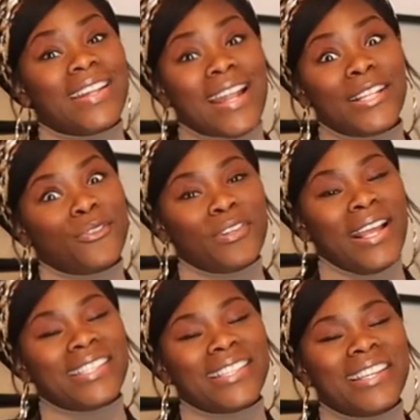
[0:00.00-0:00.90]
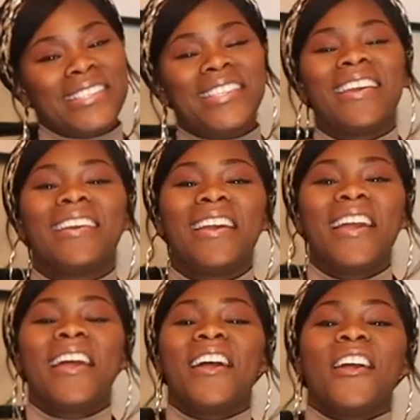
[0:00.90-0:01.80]
not so nice list
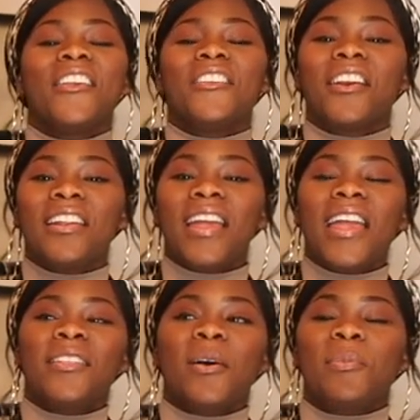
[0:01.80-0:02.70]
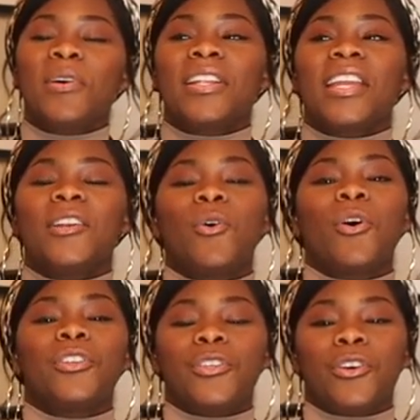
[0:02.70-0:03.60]
you're gonna end up putting it
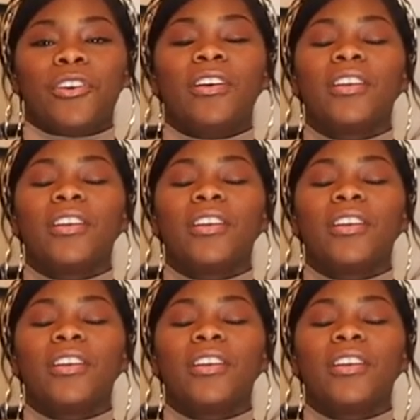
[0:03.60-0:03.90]
on your,